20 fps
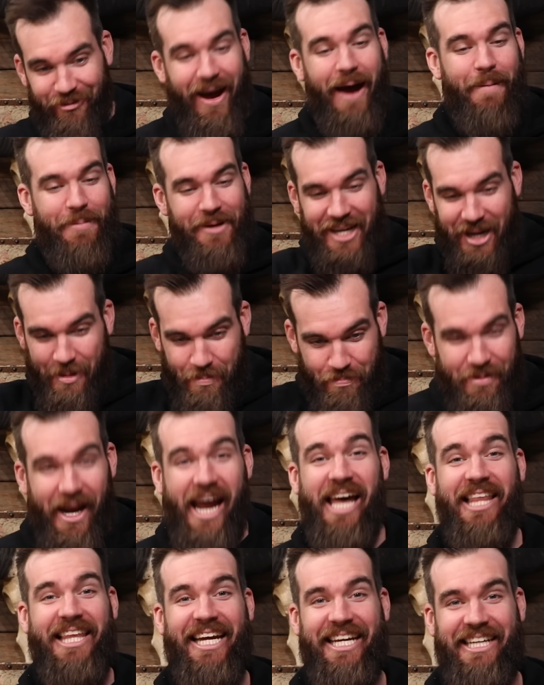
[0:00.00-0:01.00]
rubbing a
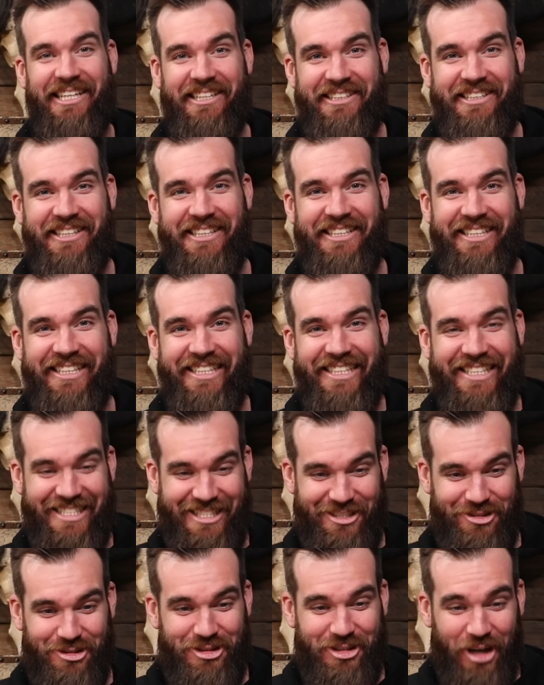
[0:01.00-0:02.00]
belly.
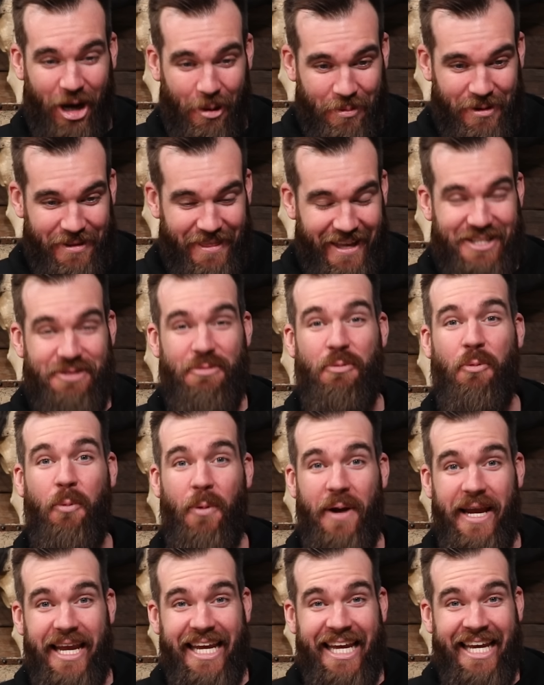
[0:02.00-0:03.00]
Stop it. That's
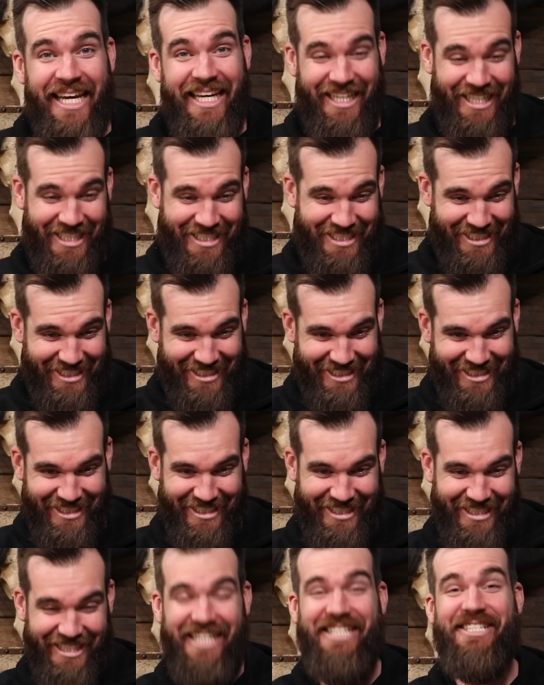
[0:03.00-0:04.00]
weird.
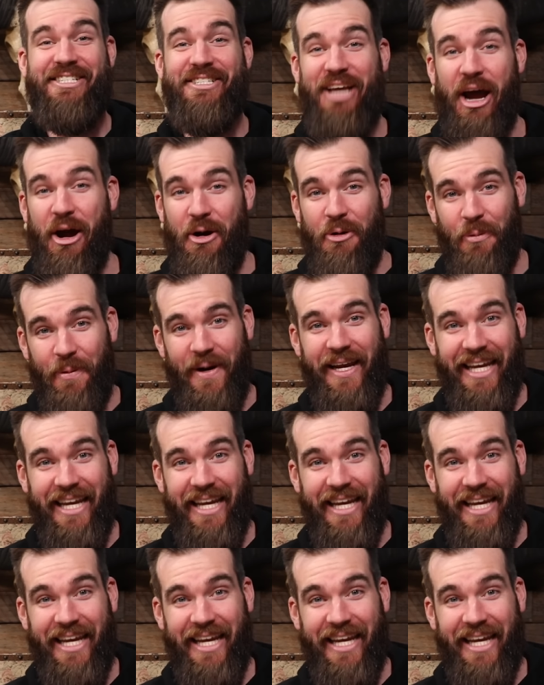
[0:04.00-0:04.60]
That's so